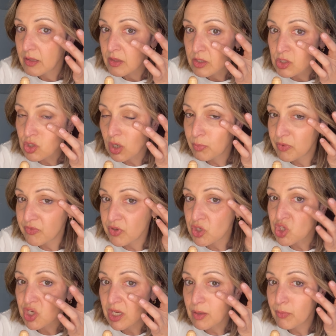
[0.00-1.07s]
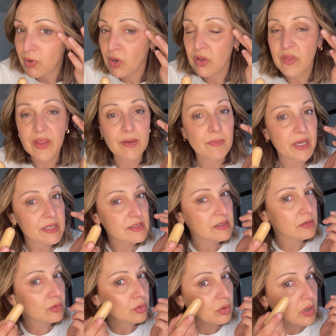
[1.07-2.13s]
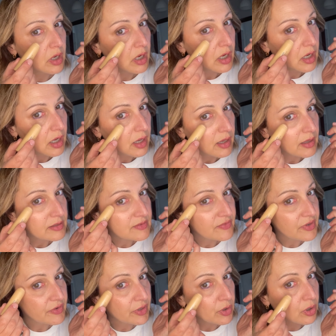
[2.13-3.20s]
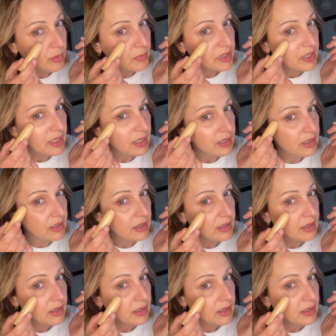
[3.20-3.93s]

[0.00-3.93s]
the top of your cheekbone. That makes it look, it's very common here.